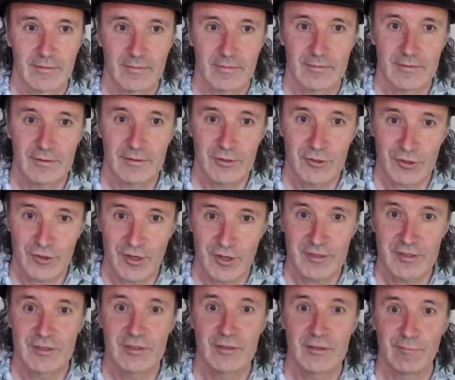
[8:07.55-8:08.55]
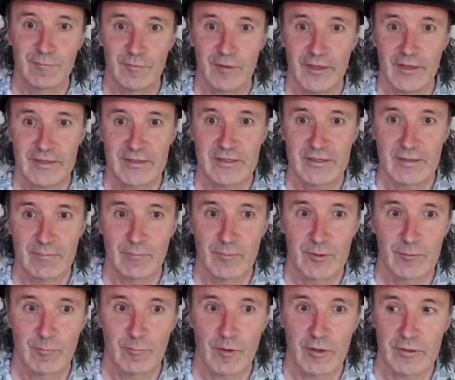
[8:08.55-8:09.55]
You tried to deflect him
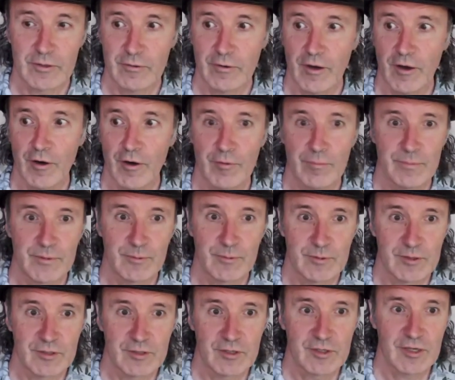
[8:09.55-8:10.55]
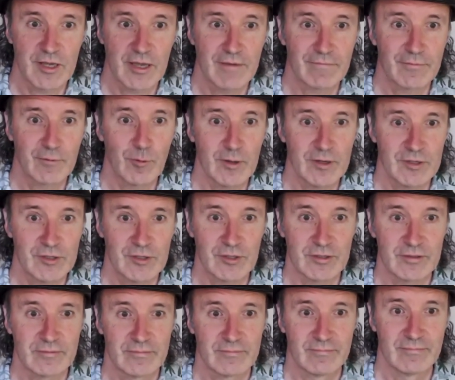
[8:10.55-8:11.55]
with what you hoped was a safe
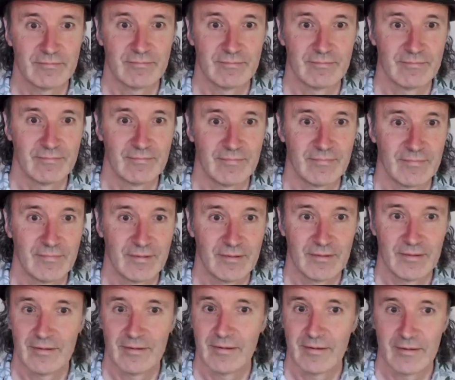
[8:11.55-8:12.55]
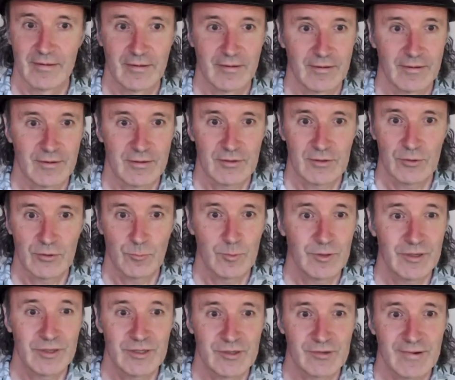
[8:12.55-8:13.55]
question. Your
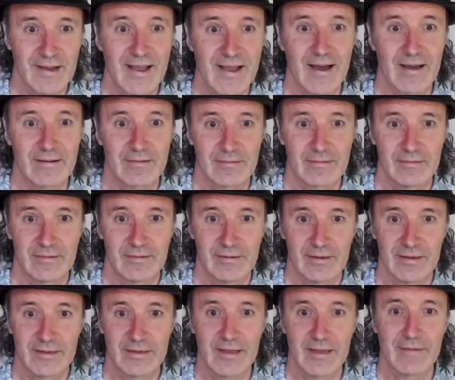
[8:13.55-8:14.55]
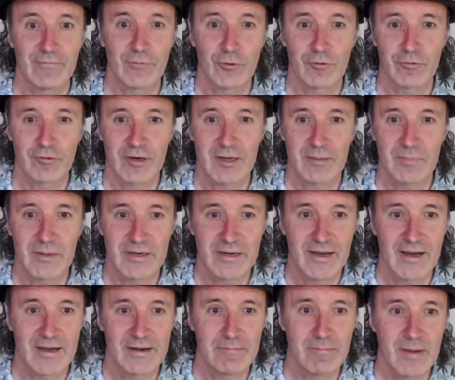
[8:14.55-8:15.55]
words are out, and they've already been
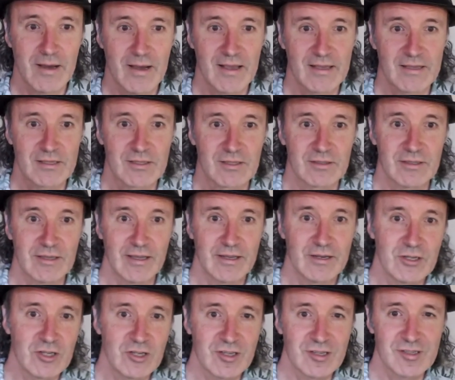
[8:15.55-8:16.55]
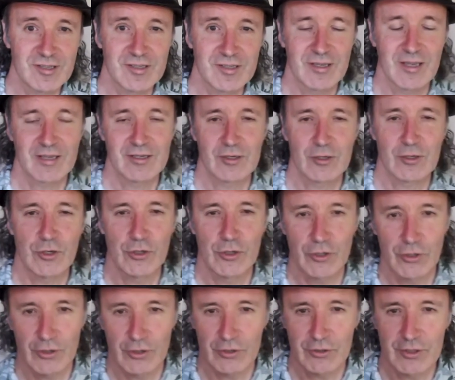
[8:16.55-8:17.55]
unmasked, and Jesus has
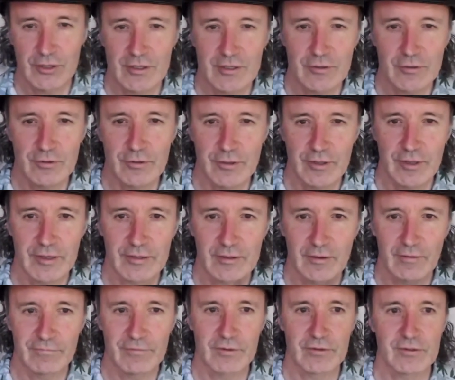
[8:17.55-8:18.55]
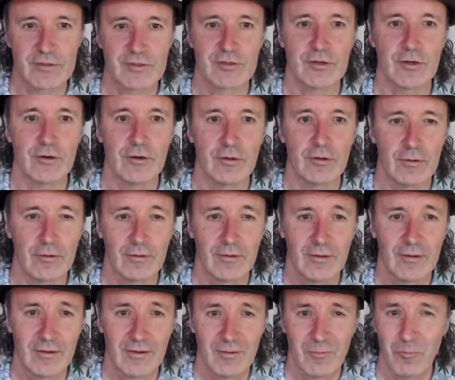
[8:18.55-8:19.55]
heard the yearning of your soul.
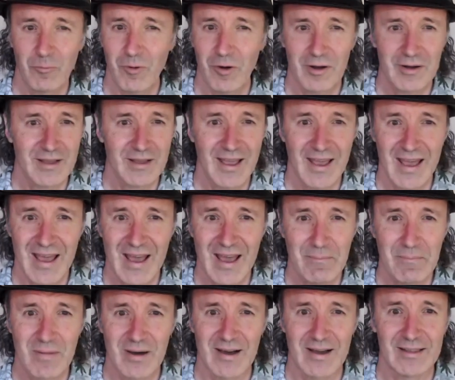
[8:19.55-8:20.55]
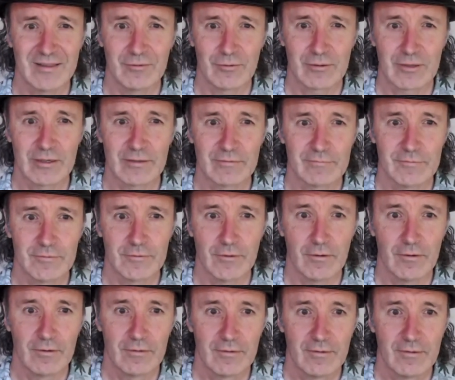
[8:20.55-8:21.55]
What am I looking for?